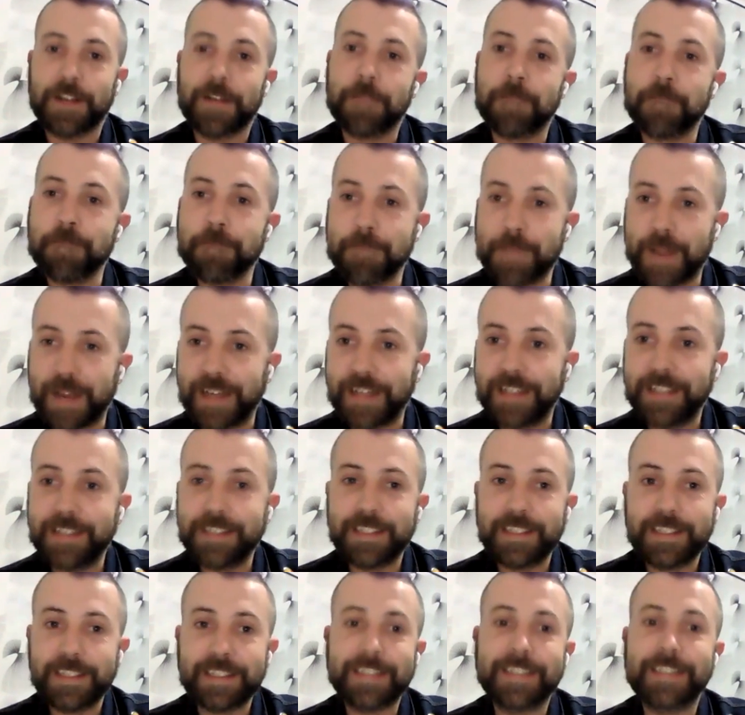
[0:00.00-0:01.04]

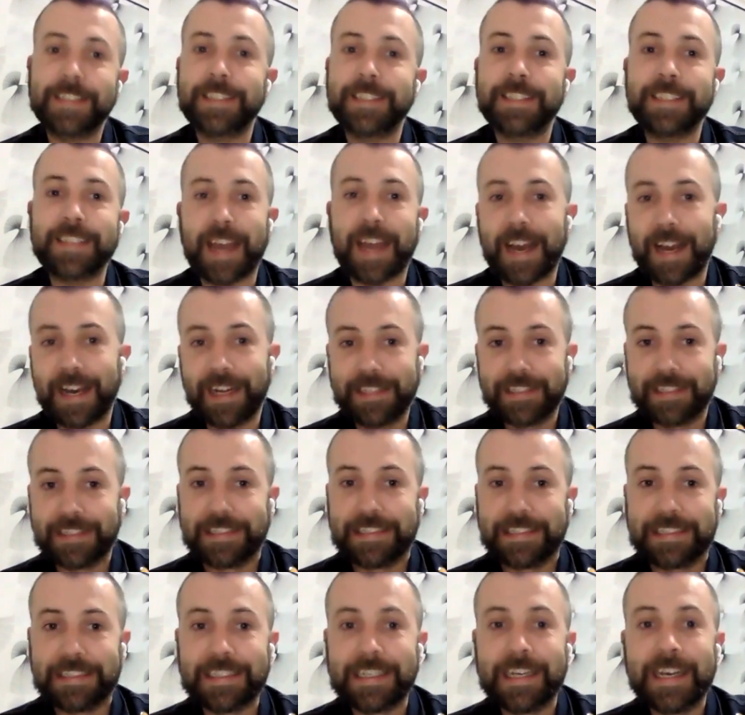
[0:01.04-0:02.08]
amazing
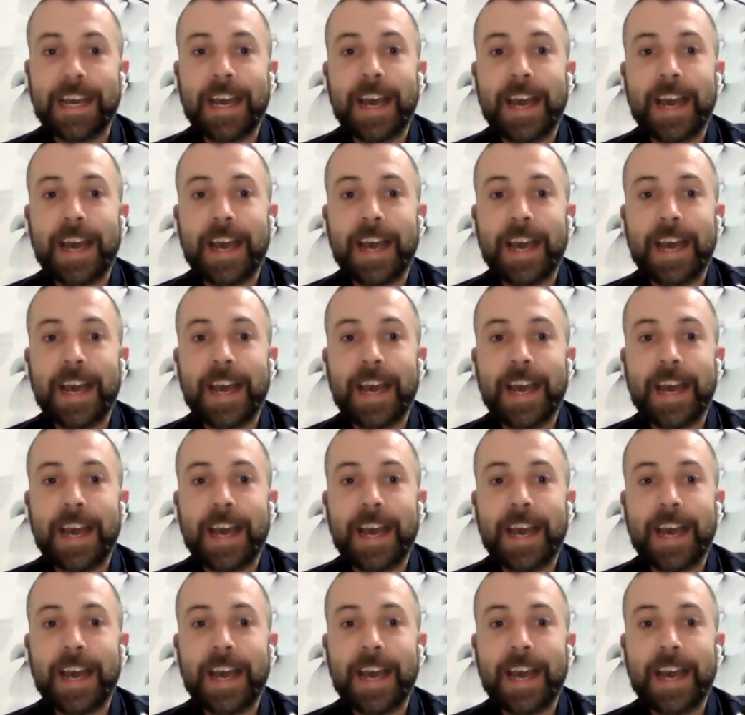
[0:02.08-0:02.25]
talent.